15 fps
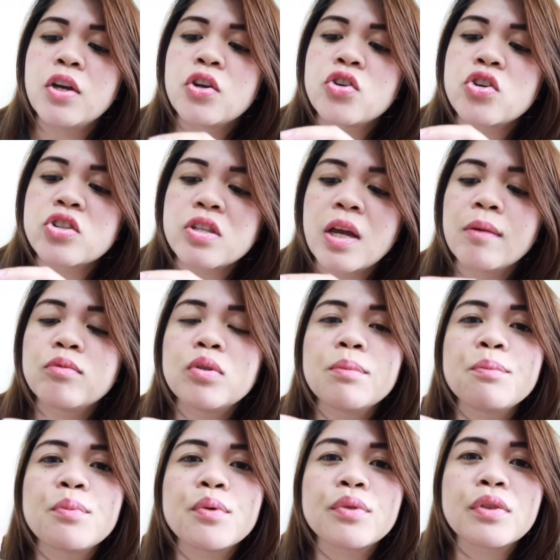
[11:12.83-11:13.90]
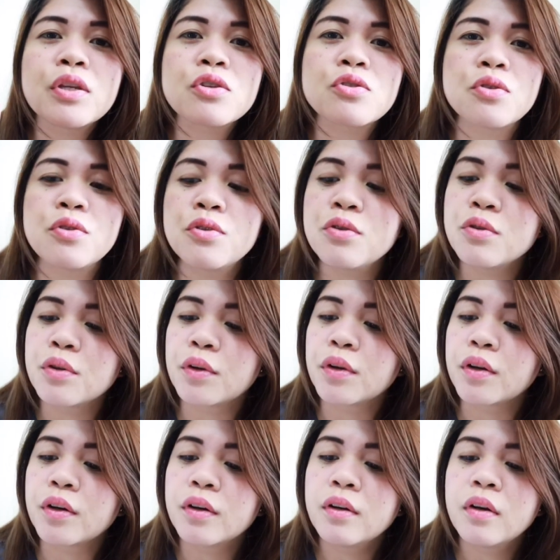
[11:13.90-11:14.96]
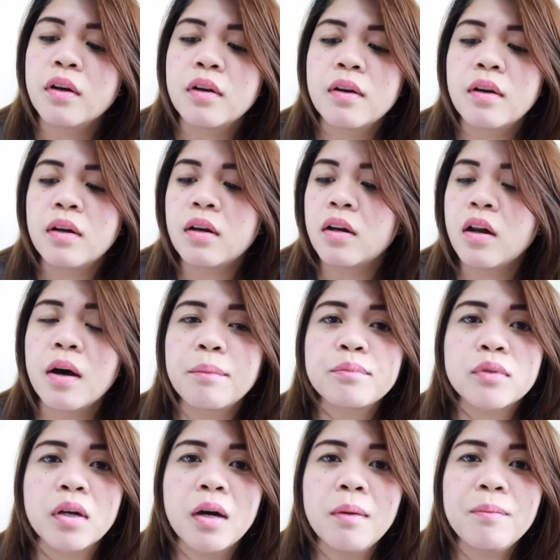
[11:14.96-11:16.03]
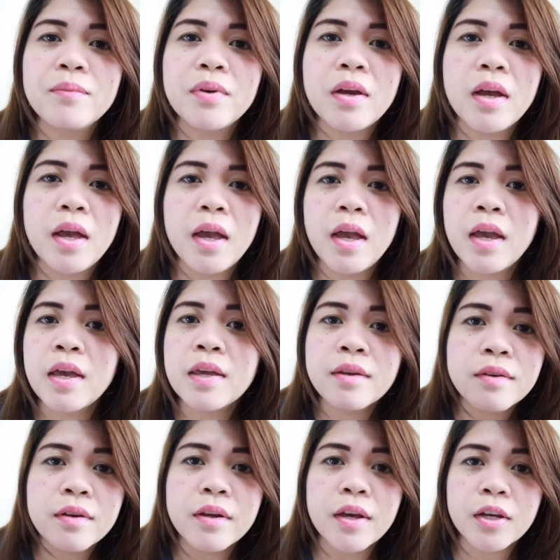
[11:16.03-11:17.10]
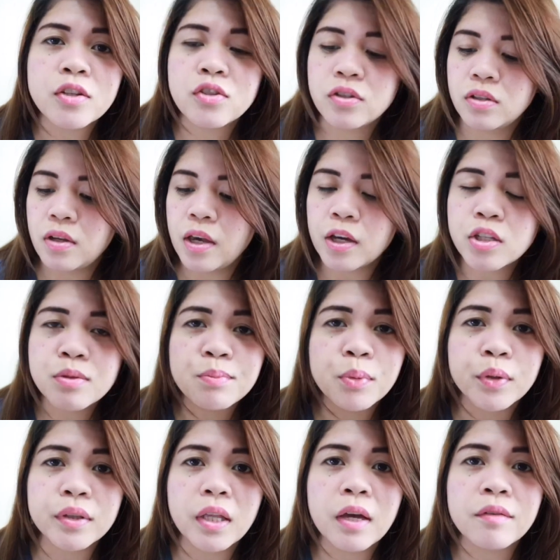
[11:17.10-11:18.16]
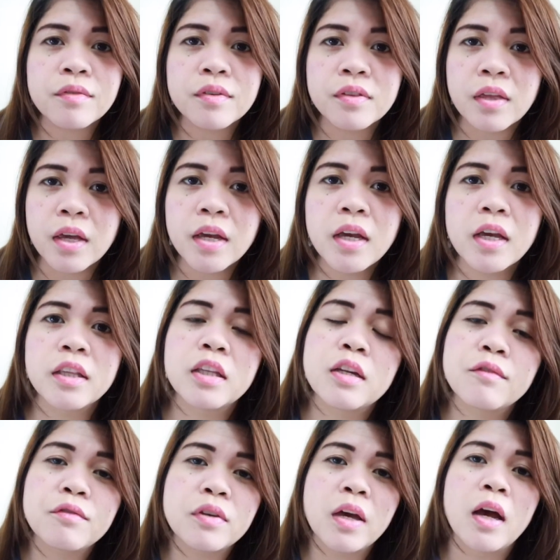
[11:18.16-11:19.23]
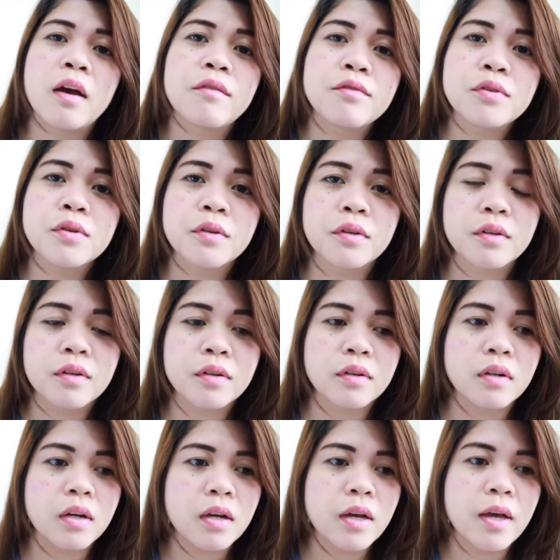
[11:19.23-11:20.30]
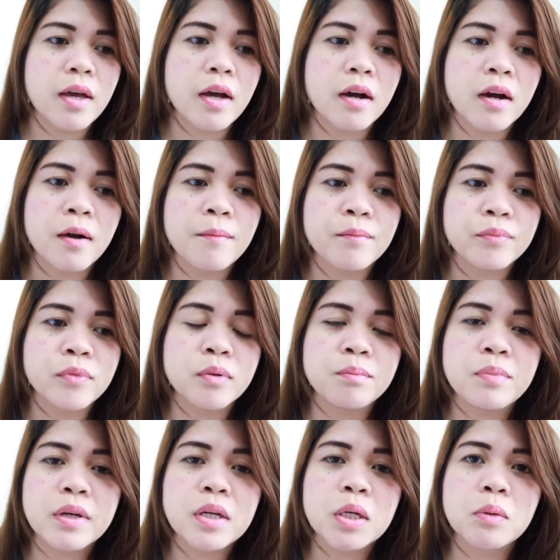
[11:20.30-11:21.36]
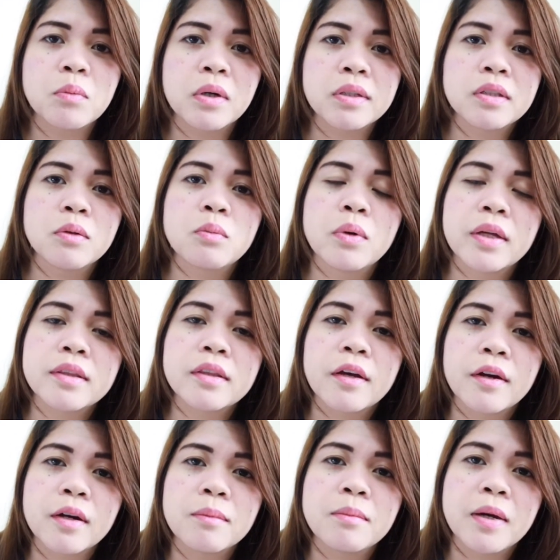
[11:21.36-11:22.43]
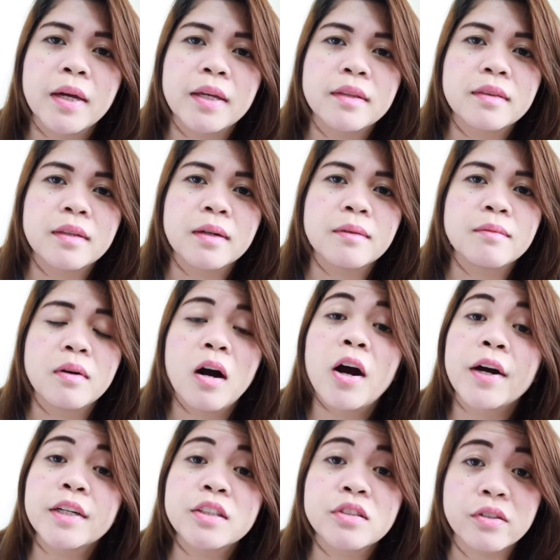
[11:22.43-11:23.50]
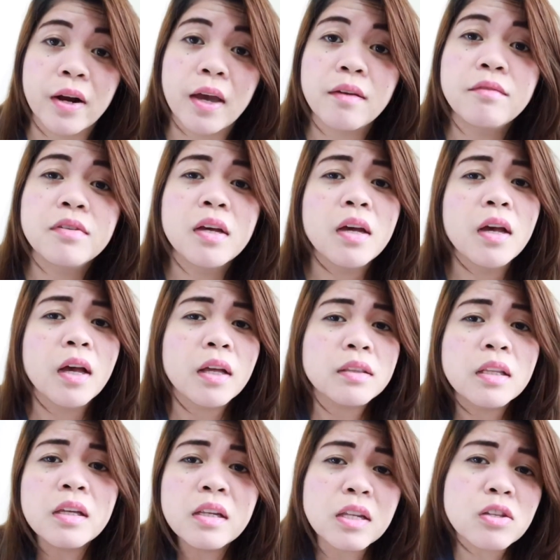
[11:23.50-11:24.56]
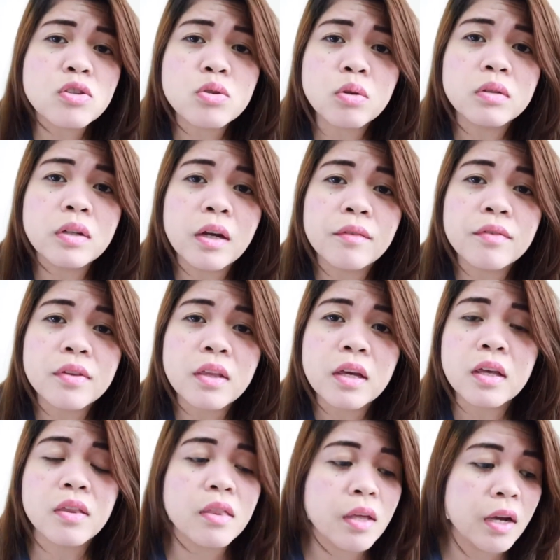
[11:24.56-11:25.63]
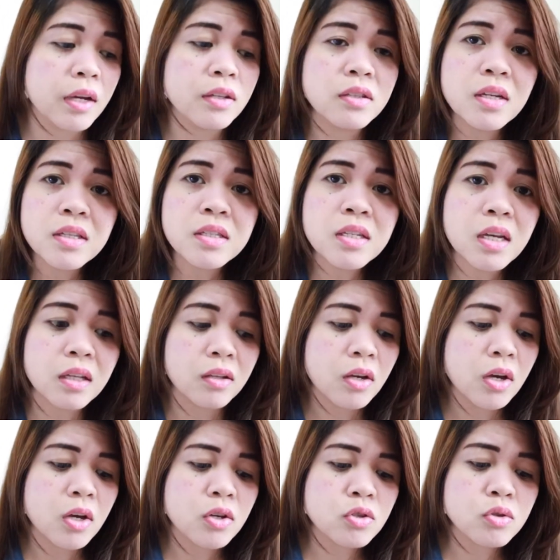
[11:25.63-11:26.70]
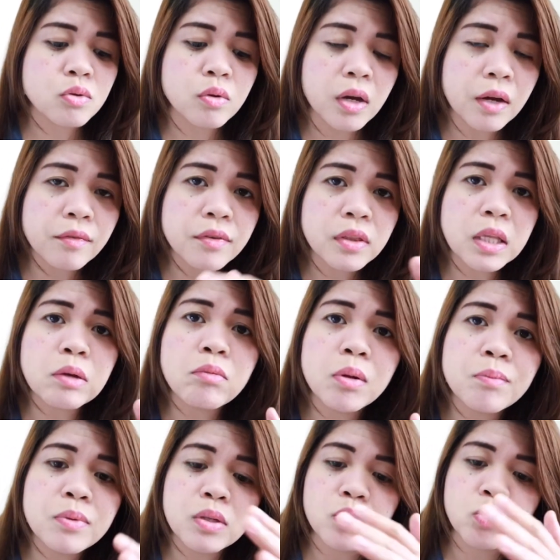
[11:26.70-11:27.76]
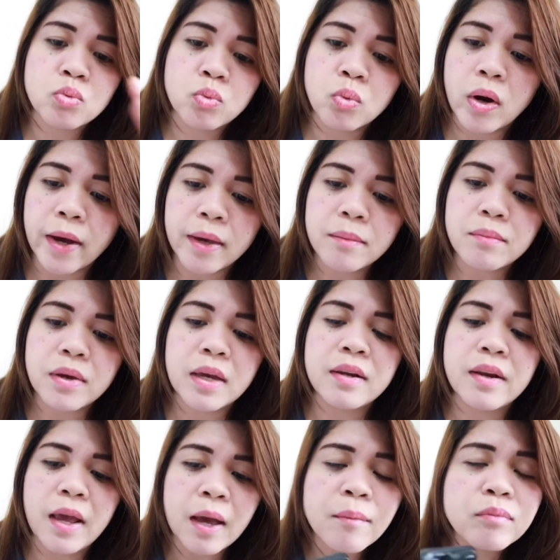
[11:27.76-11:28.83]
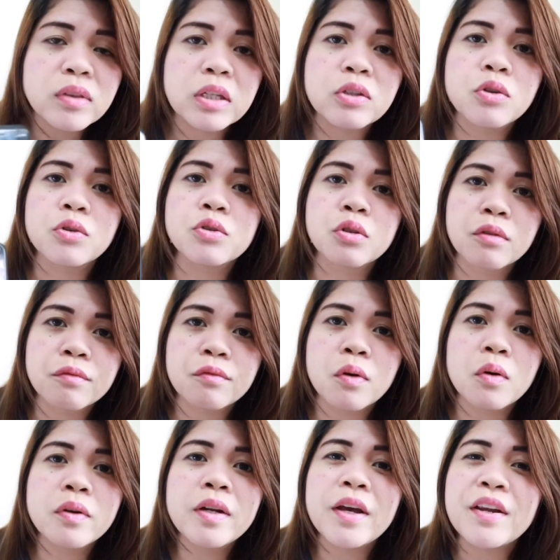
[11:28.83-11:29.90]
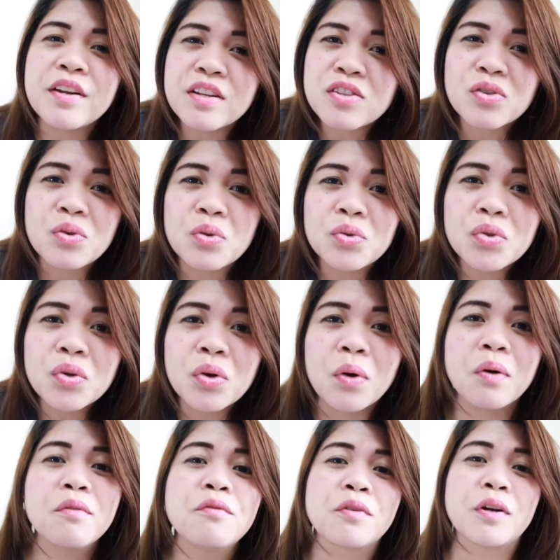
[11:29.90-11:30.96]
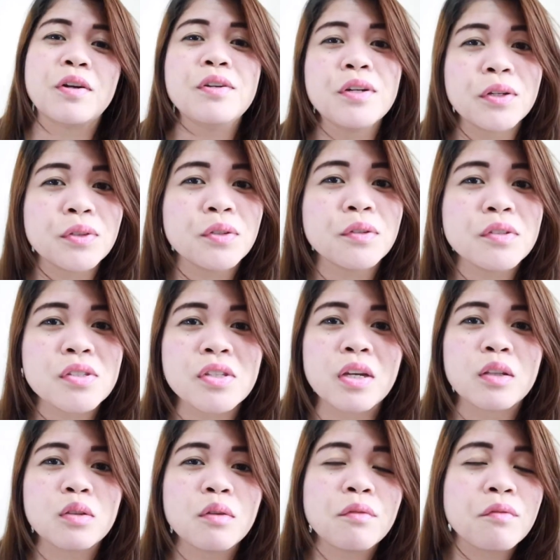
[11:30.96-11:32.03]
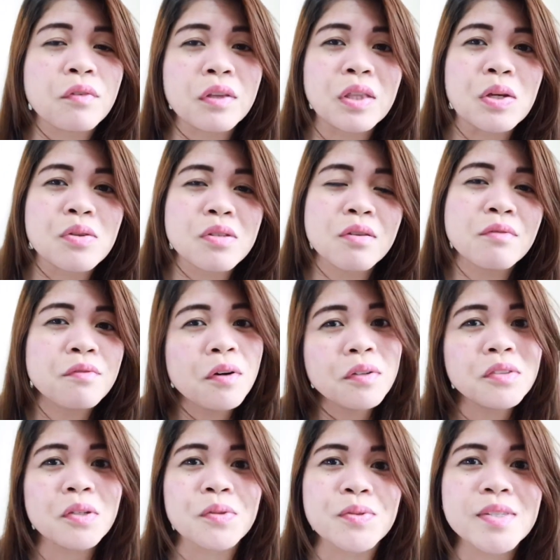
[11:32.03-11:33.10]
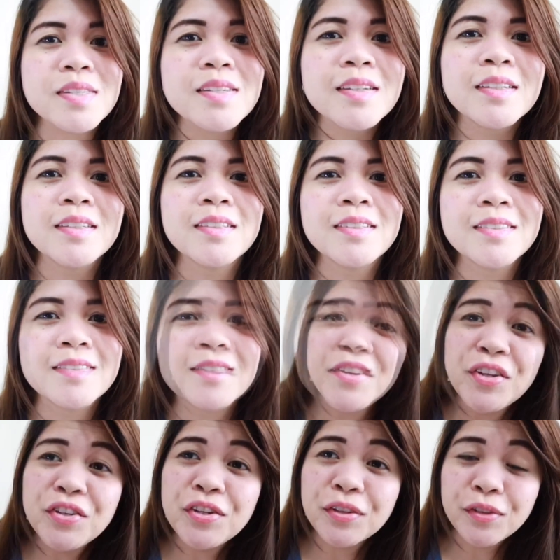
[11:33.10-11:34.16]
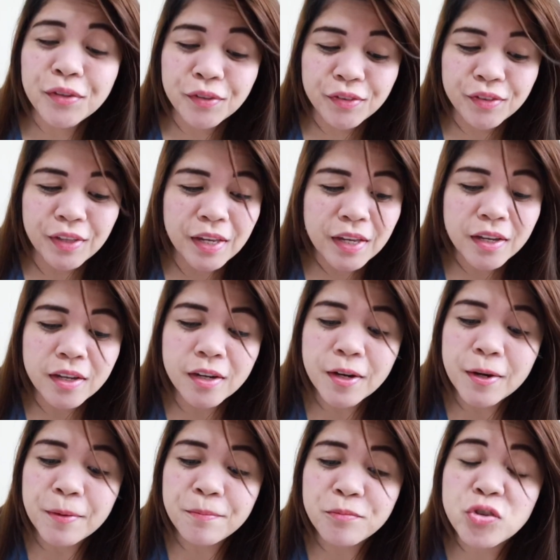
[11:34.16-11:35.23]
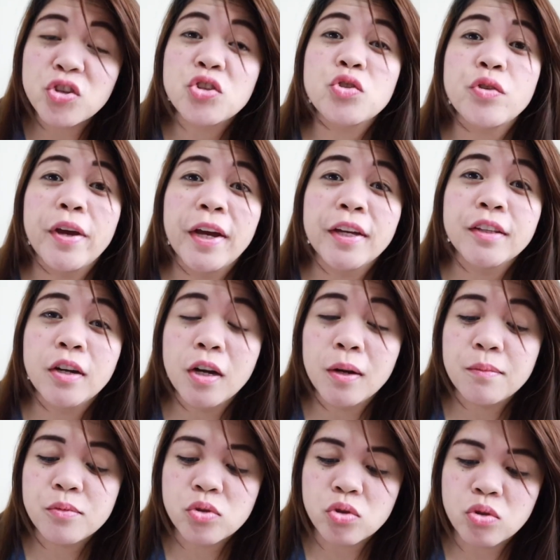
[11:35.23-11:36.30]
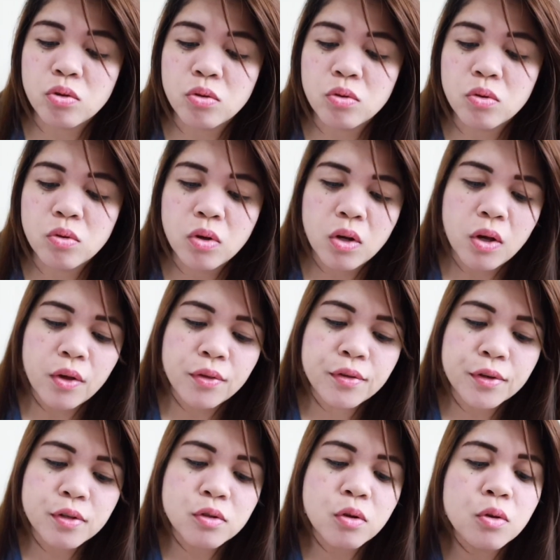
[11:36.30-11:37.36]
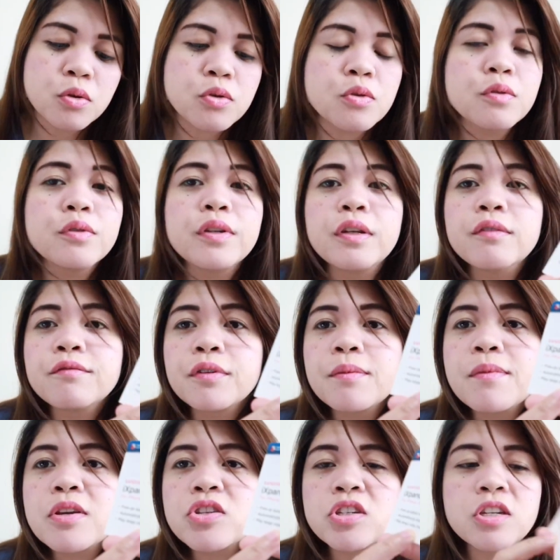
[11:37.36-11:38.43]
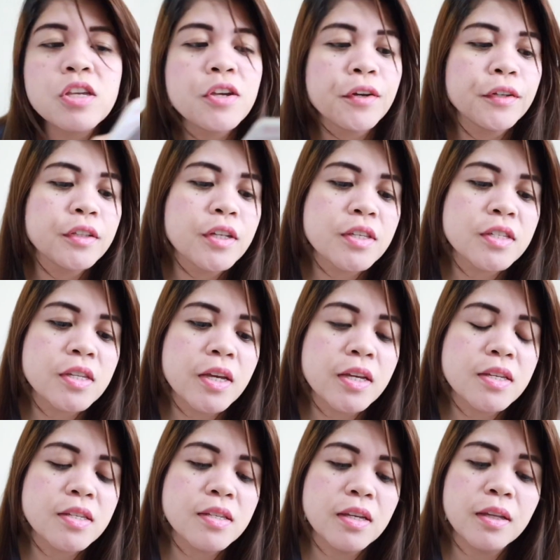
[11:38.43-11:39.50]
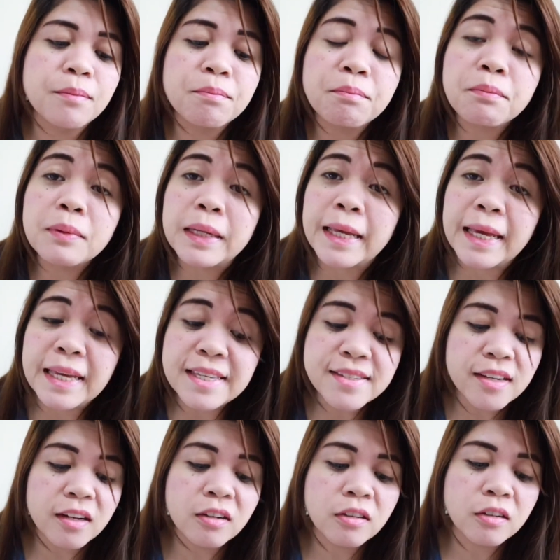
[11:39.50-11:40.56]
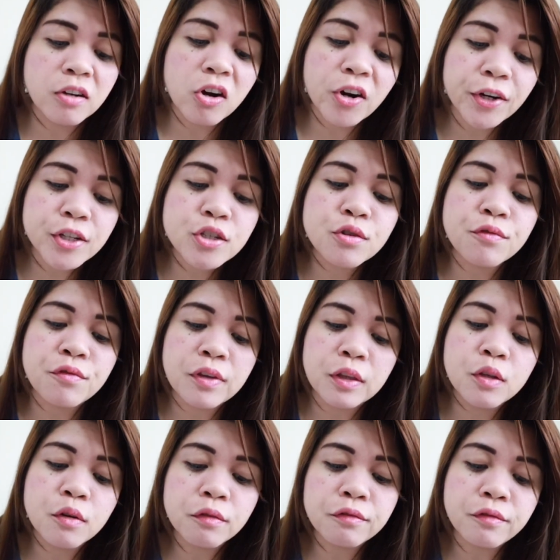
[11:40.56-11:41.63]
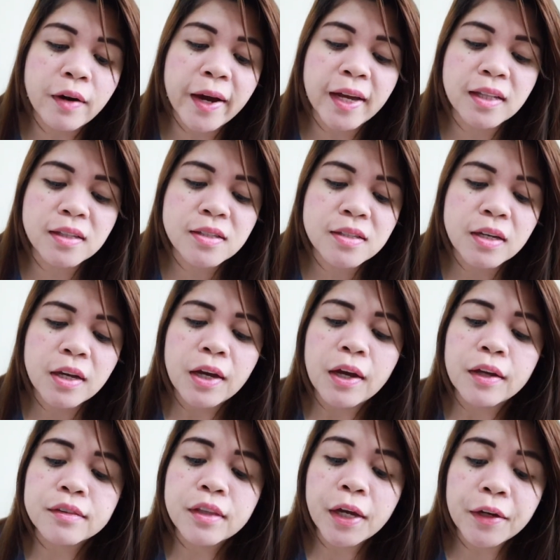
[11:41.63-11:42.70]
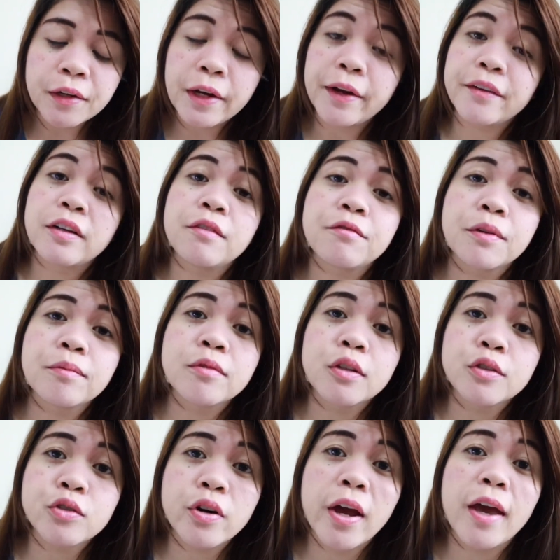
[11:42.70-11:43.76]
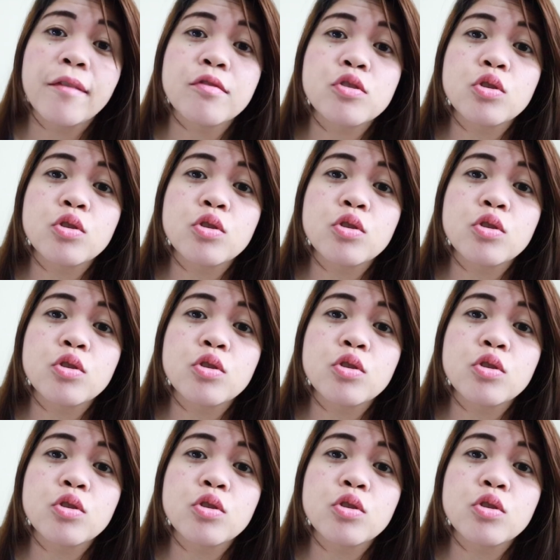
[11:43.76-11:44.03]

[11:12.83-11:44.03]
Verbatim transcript: You just have to put this on your laptop and export everything. And then if you have your the bigger one, the 1 terabyte hard drive, then install everything in there, and that's it. So everything will be swiped and emptied on your phone, and it's good to go for another set of videos and photos. And another thing, just to add up, so there's also an information here that says it plays a large video files directly from the drive.